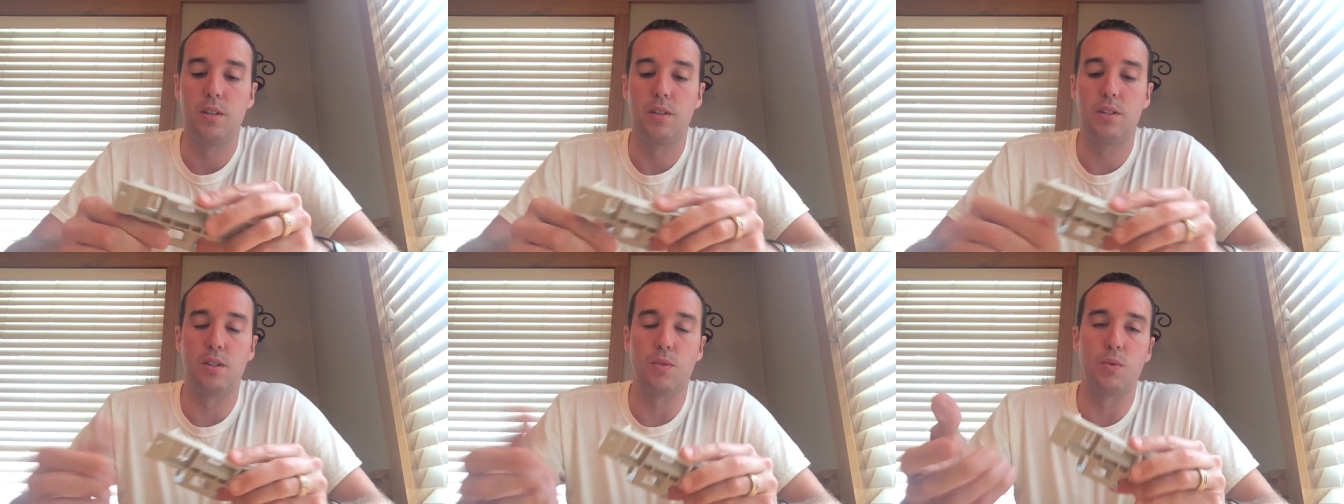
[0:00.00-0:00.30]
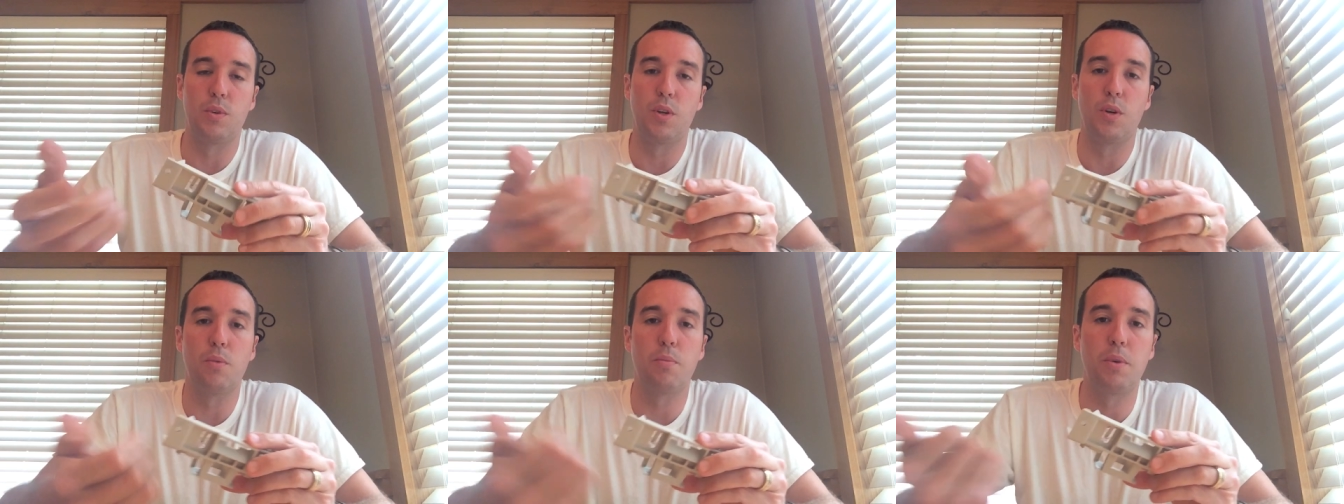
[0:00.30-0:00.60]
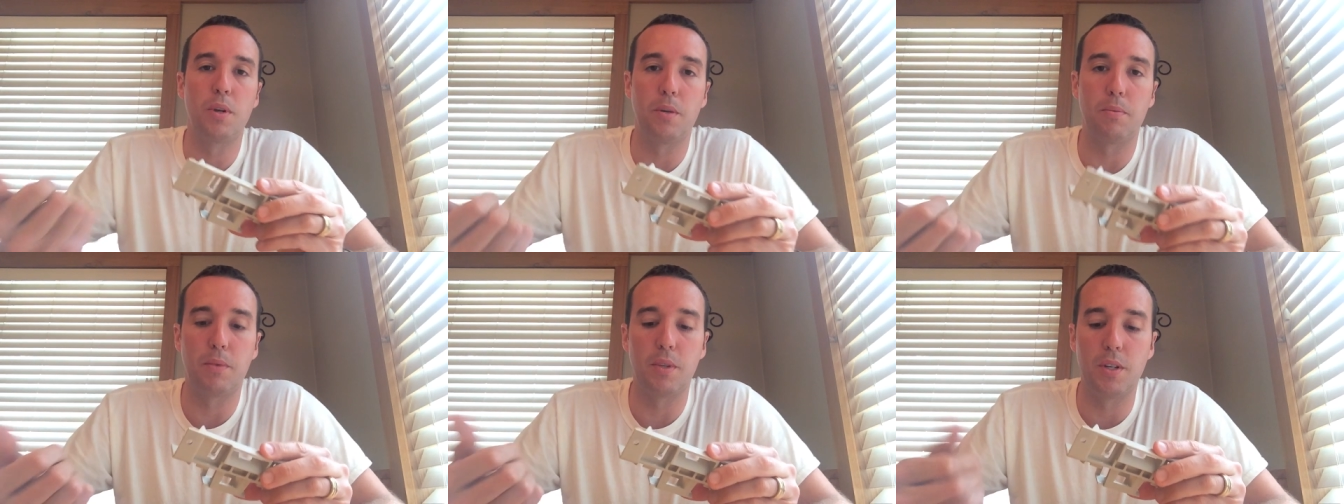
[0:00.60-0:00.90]
So when you
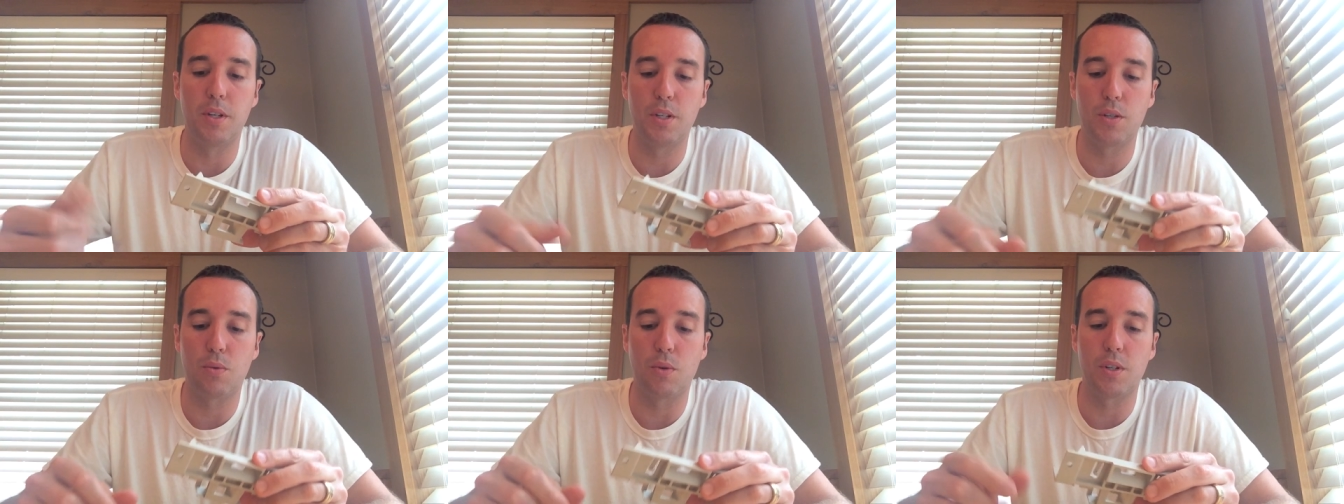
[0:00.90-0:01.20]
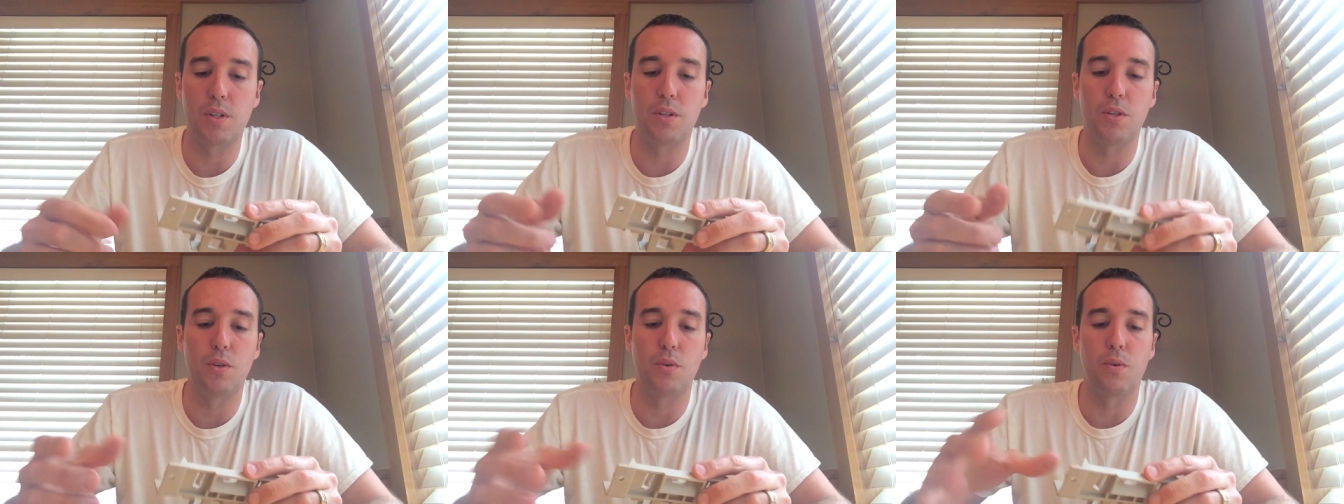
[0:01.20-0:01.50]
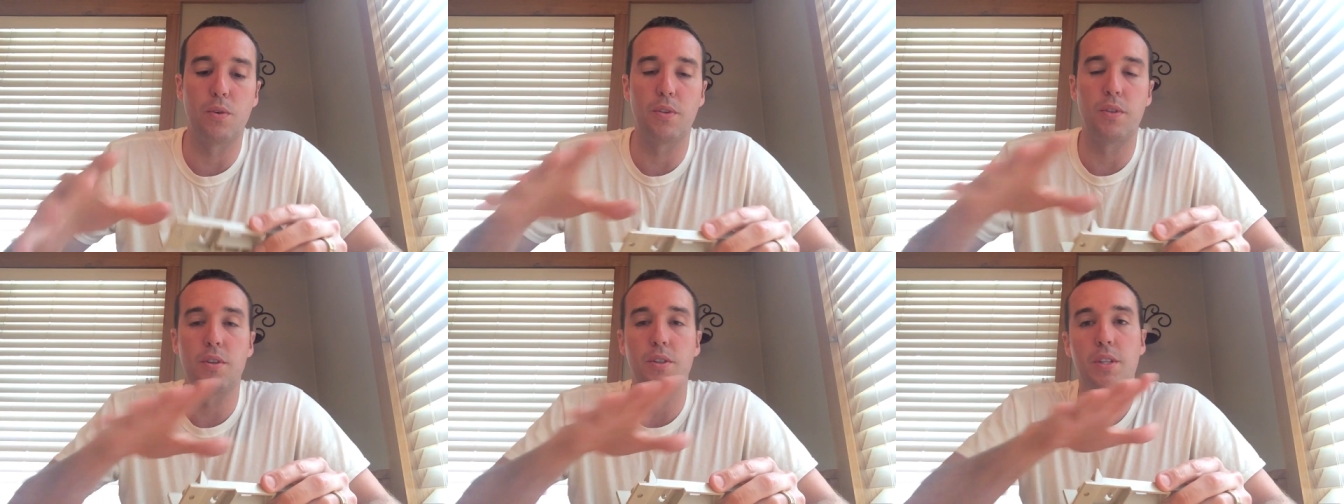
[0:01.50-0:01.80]
open up the dishwasher
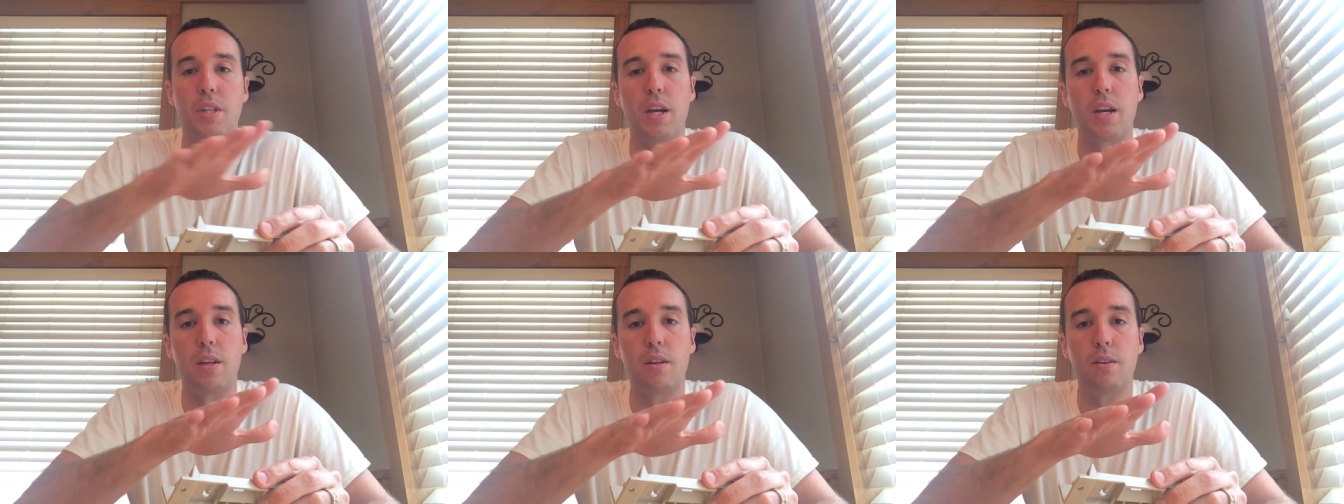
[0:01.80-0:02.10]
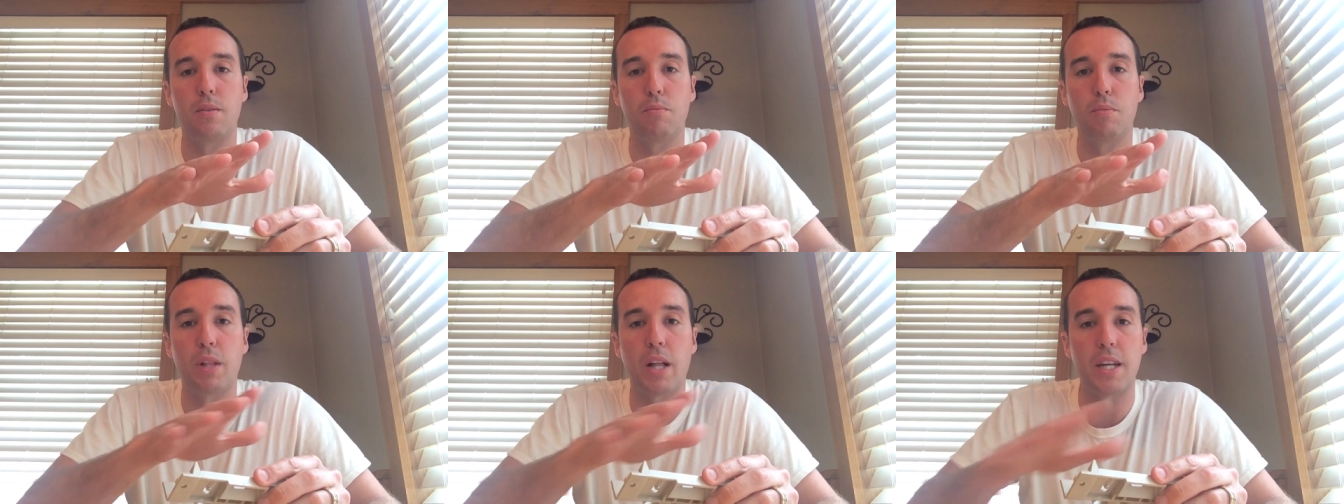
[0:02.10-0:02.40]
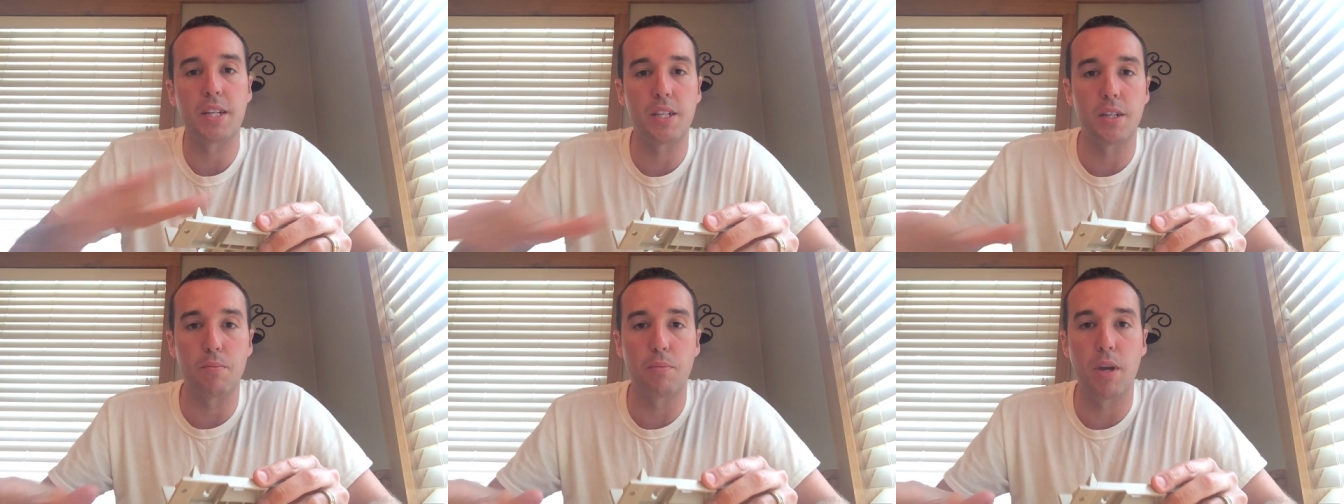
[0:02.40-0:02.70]
door, there's that
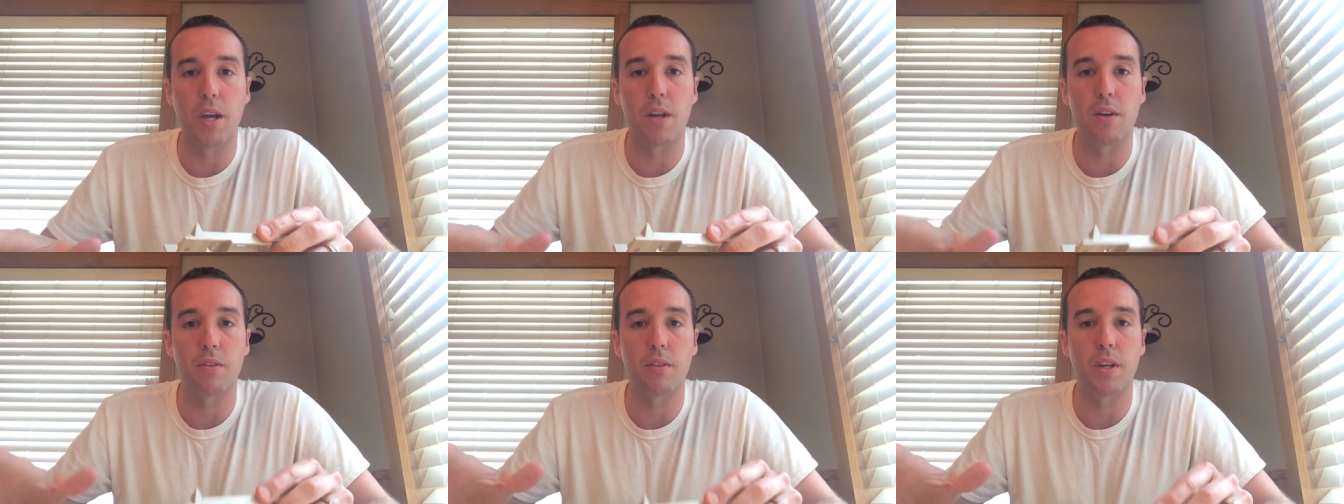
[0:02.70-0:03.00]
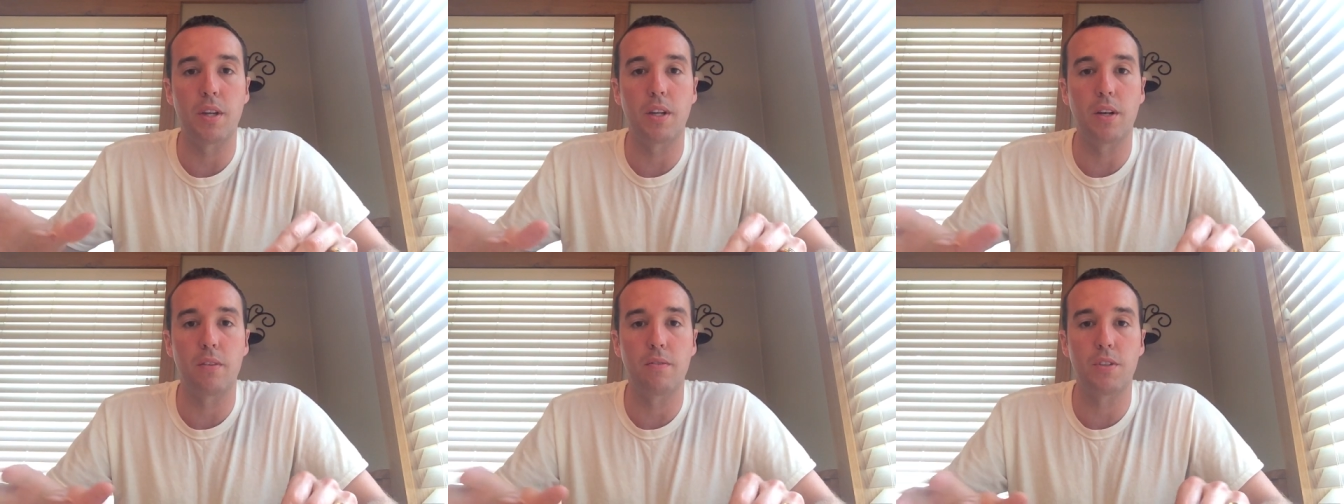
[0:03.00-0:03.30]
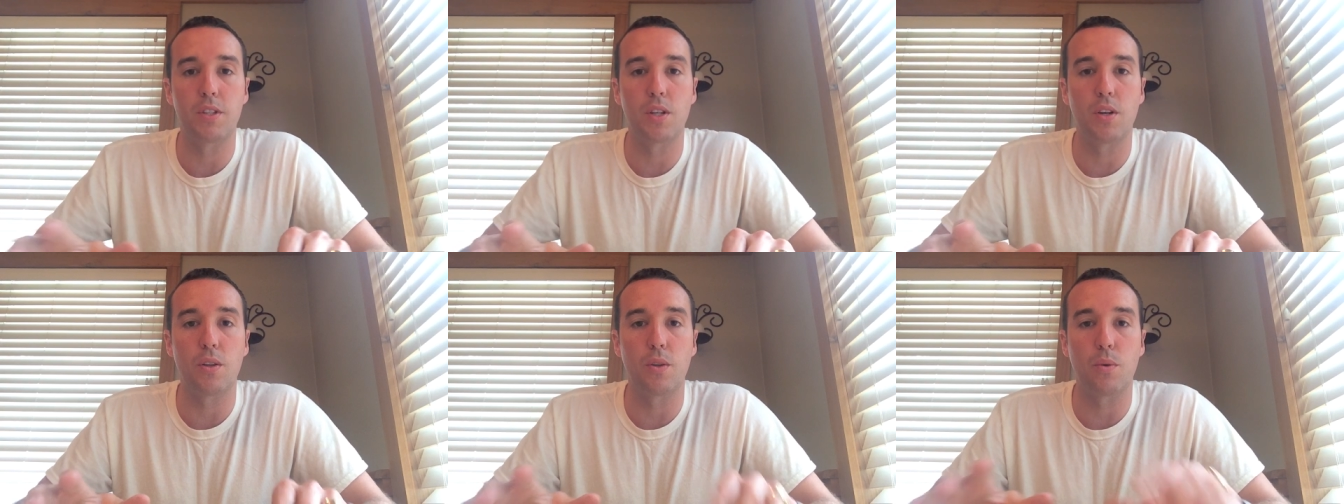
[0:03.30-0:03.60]
plastic panel that
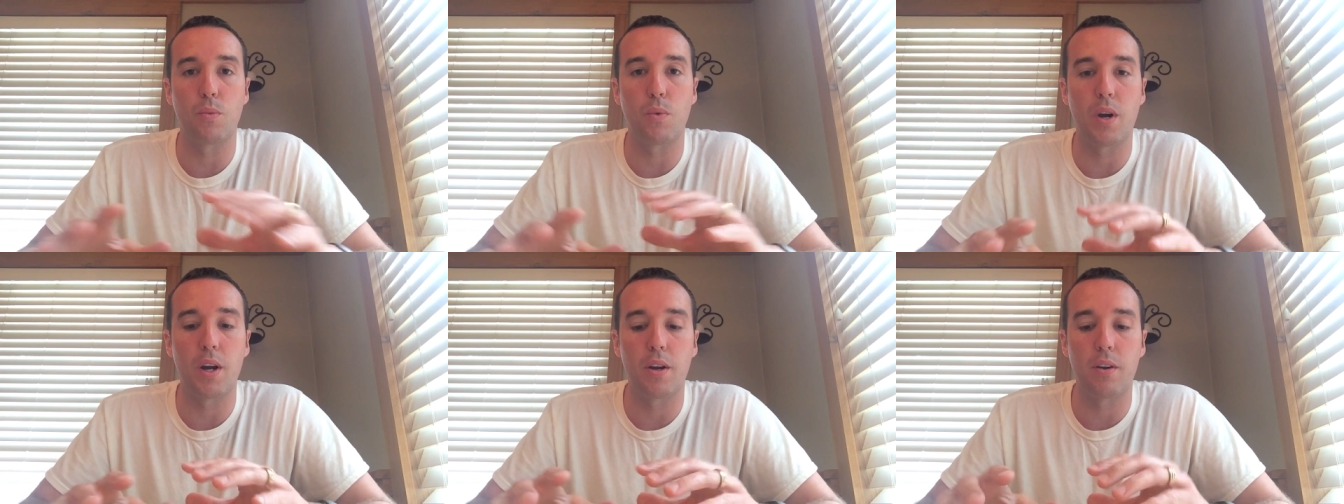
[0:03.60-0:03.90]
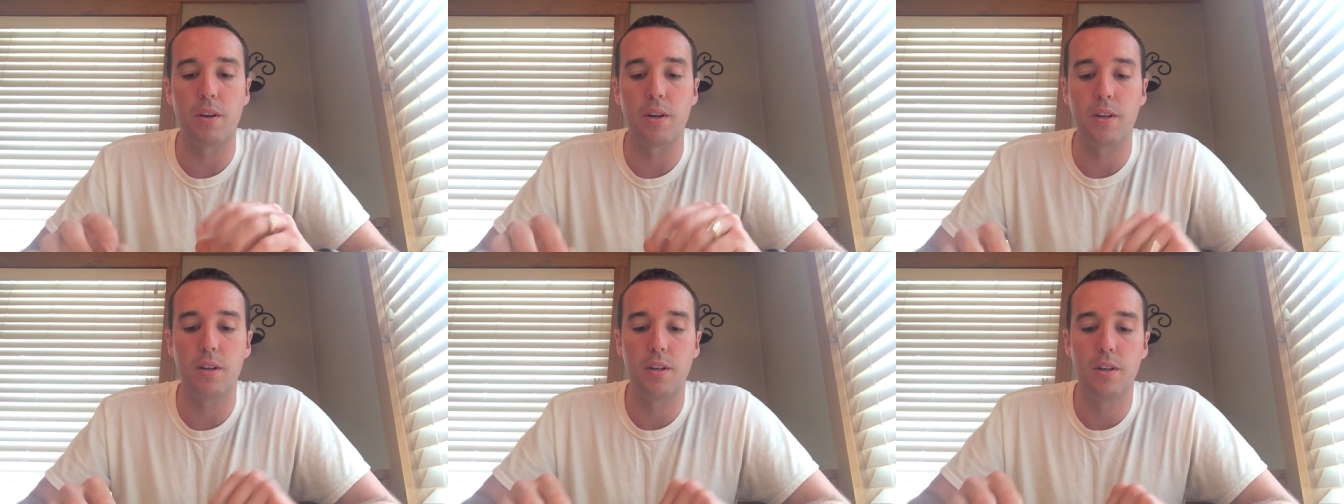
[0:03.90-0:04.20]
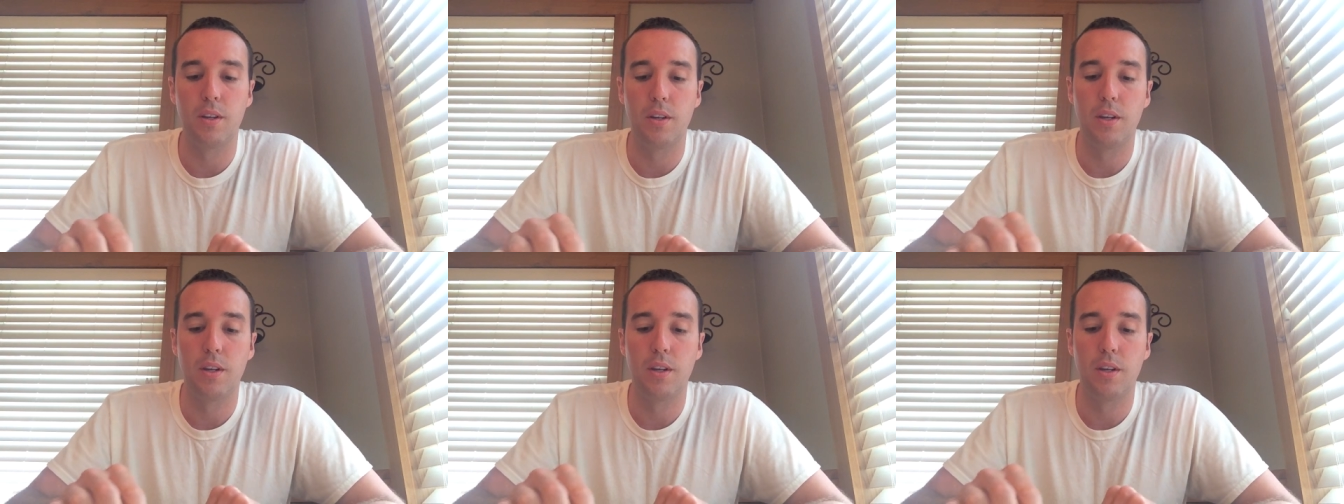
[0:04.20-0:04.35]
covers all the wiring